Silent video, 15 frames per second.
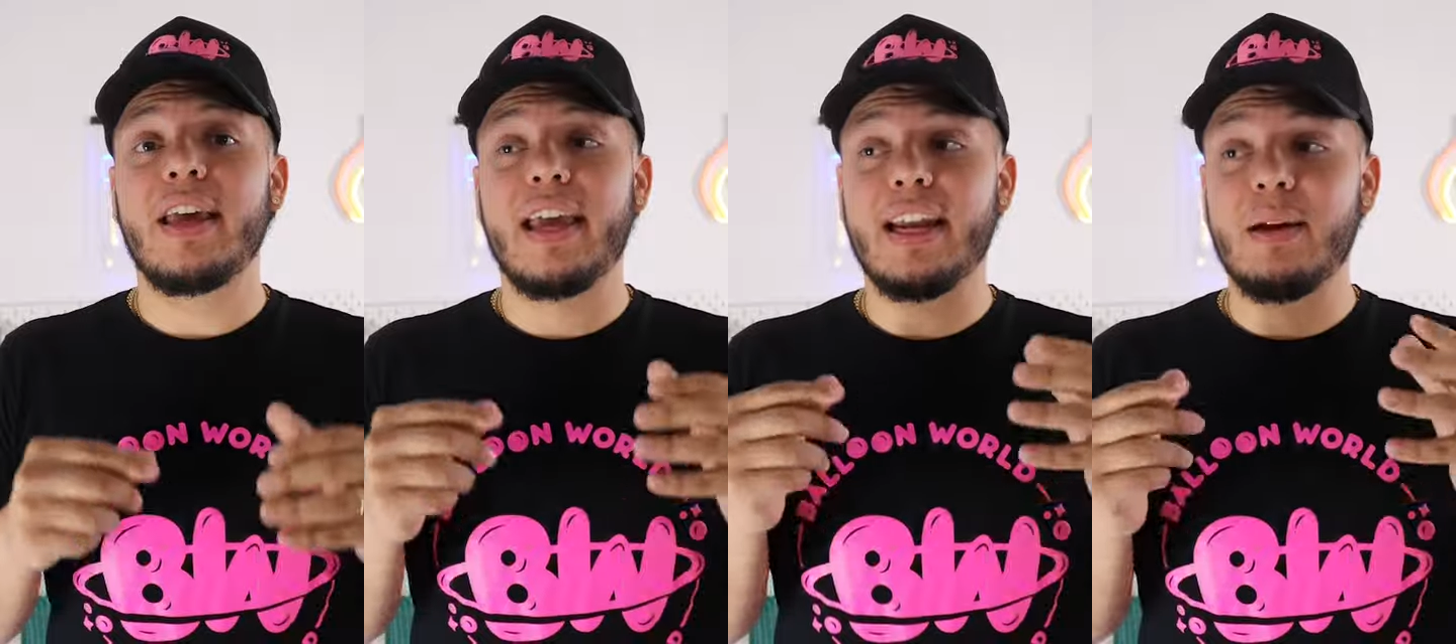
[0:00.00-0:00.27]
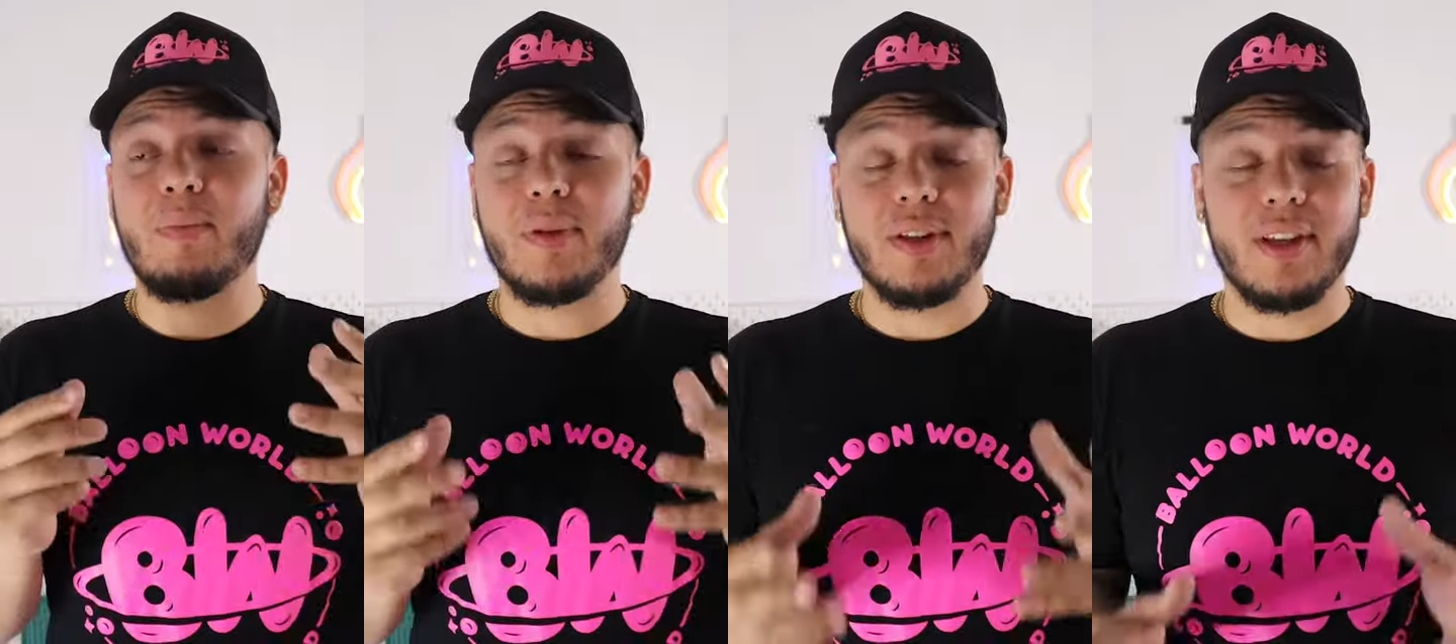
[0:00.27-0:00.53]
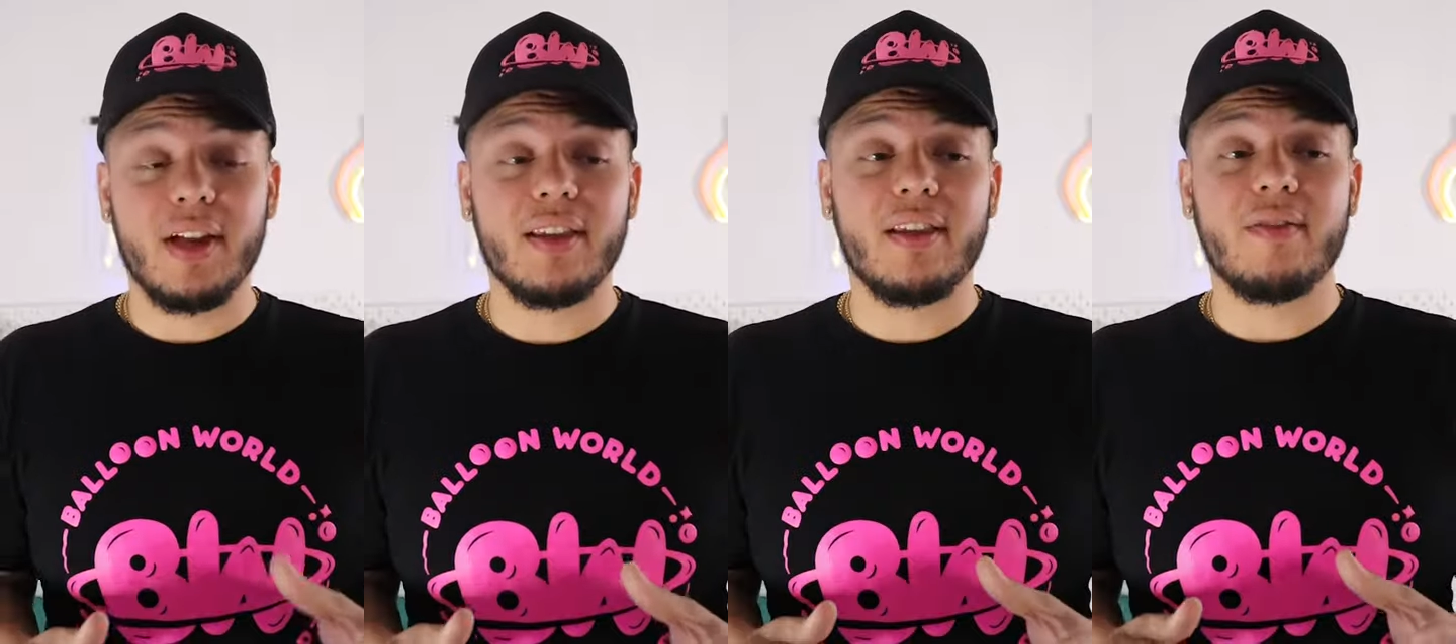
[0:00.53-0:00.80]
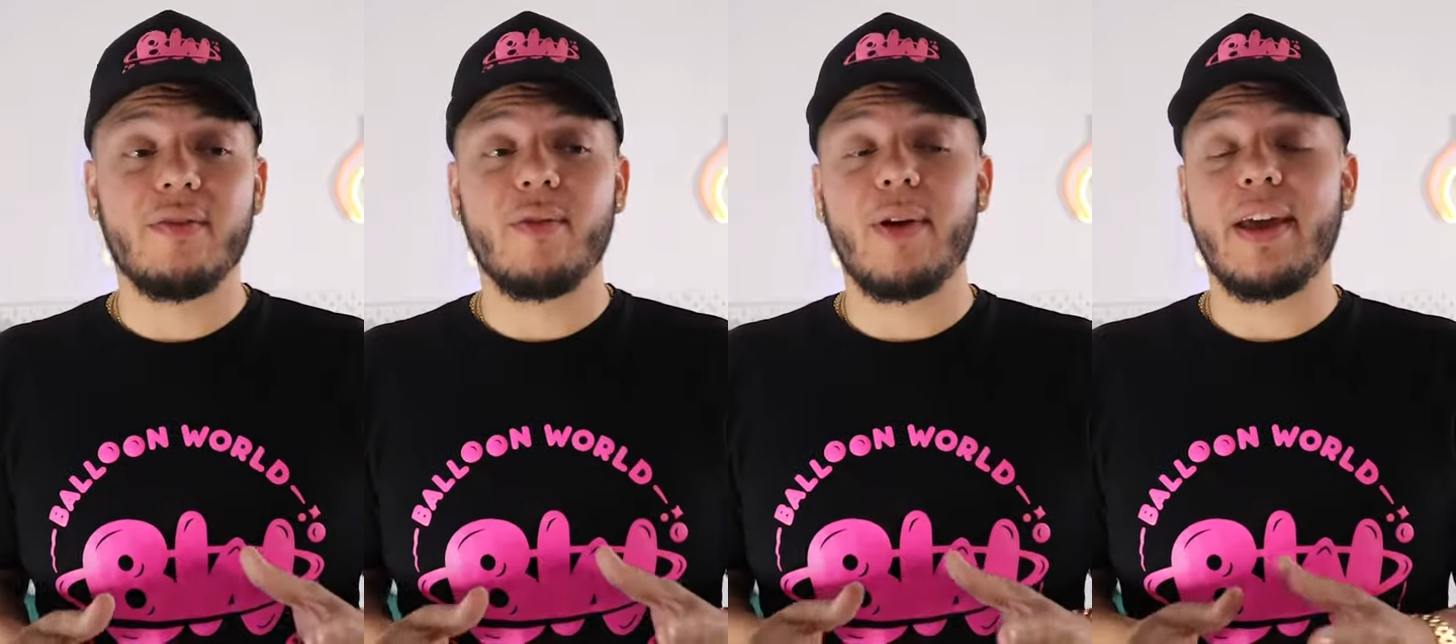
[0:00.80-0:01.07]
in a
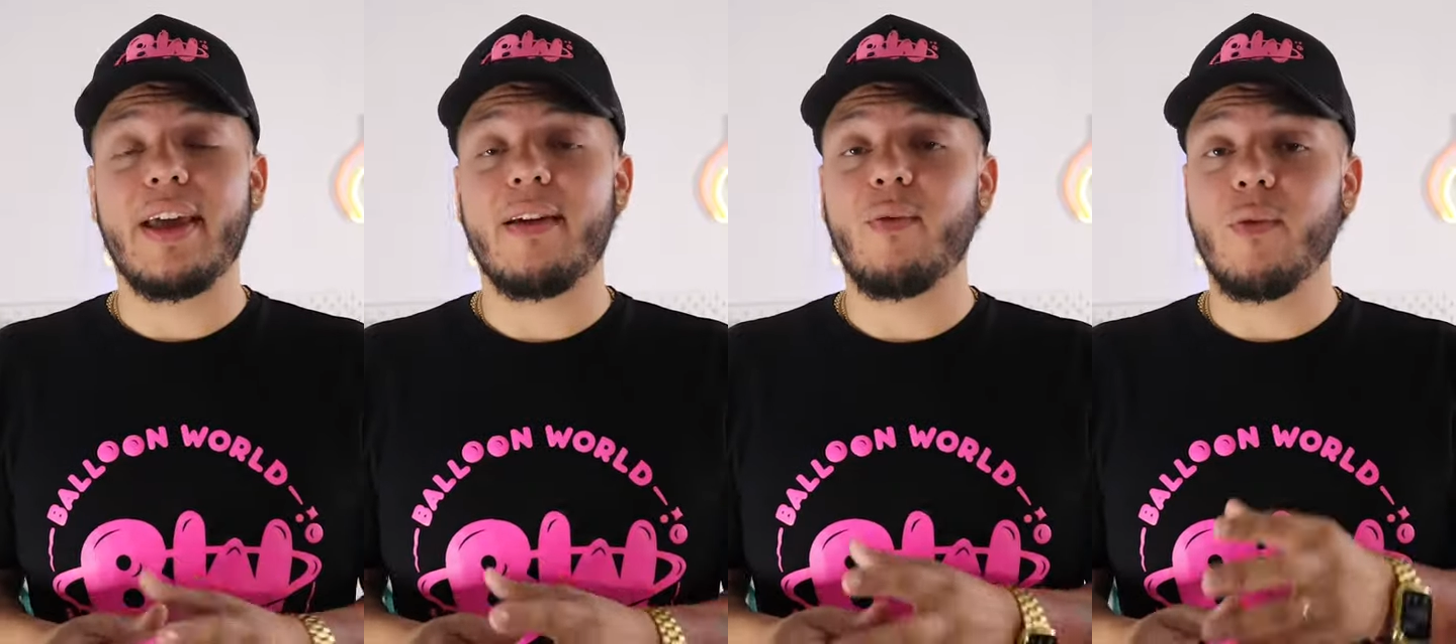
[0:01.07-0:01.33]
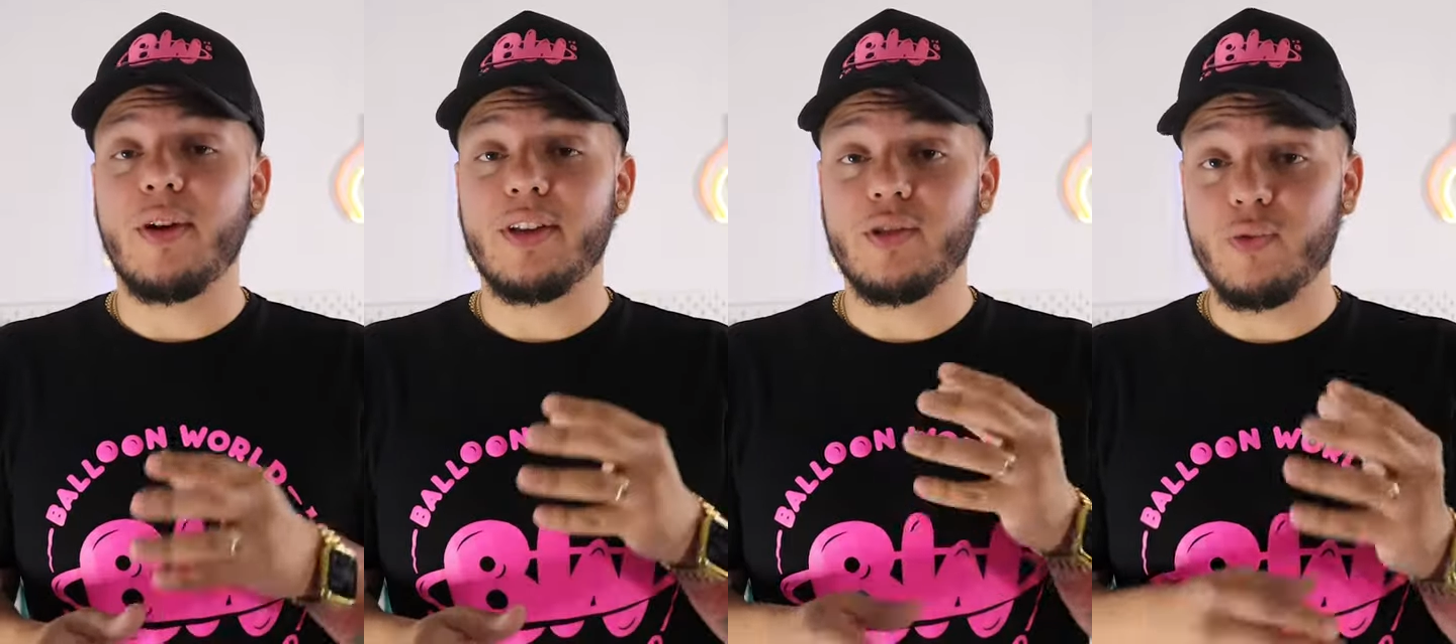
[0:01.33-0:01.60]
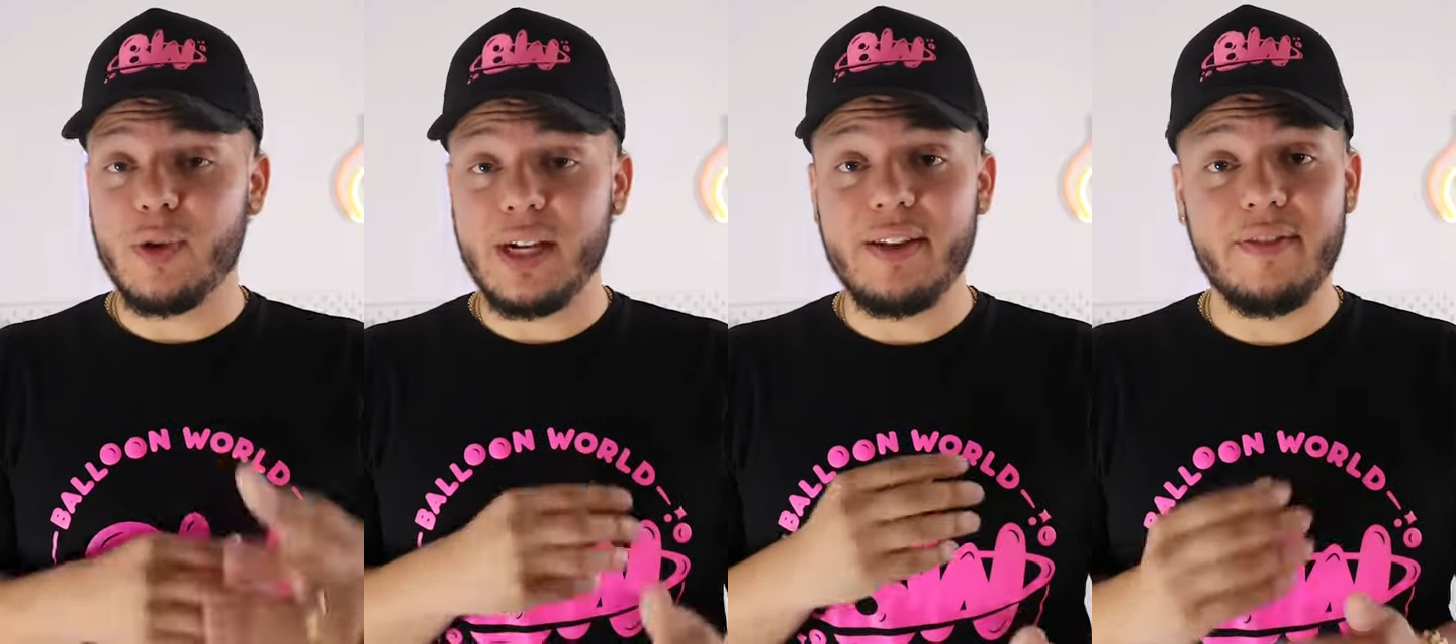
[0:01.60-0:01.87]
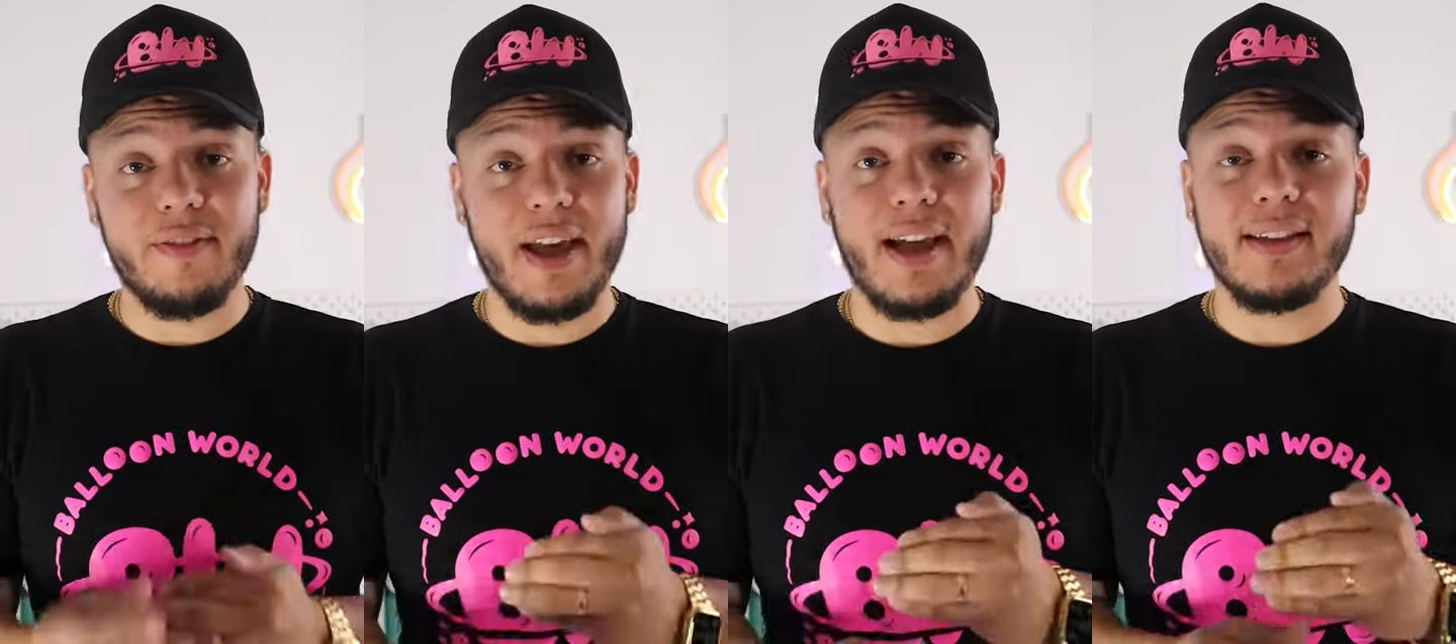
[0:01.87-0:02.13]
productive way where it's
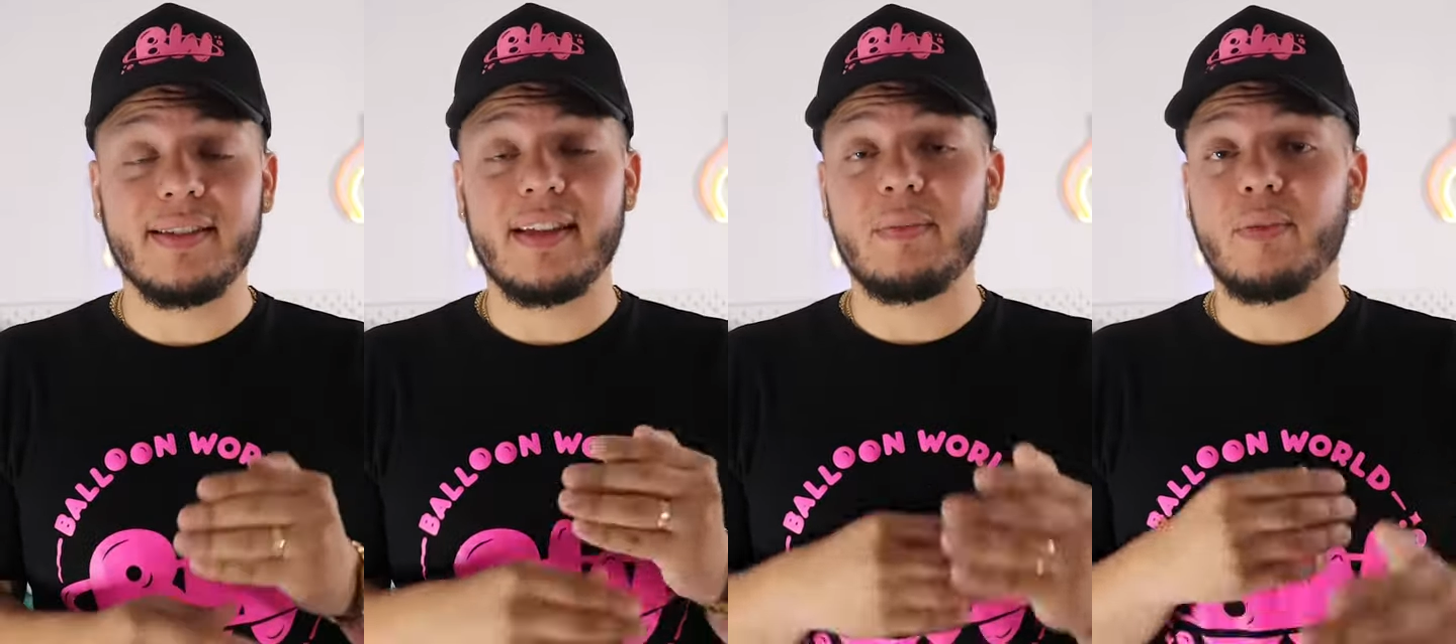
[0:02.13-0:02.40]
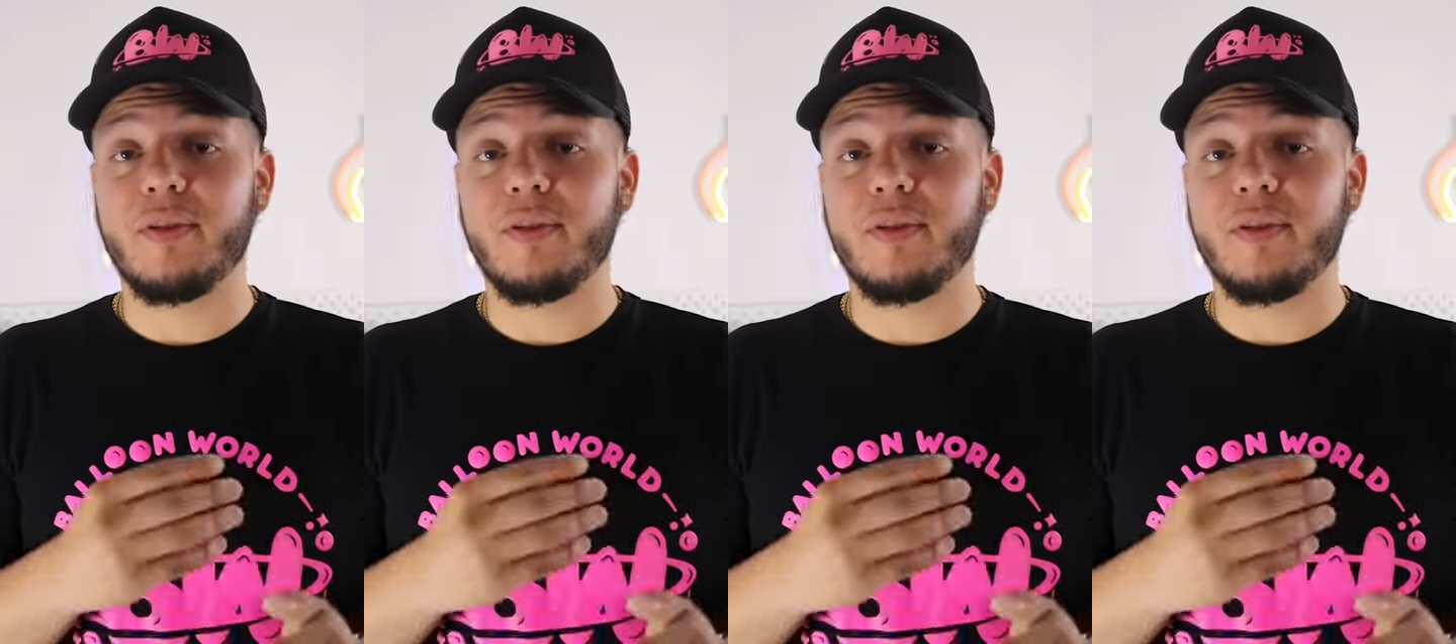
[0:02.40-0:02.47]
really fast and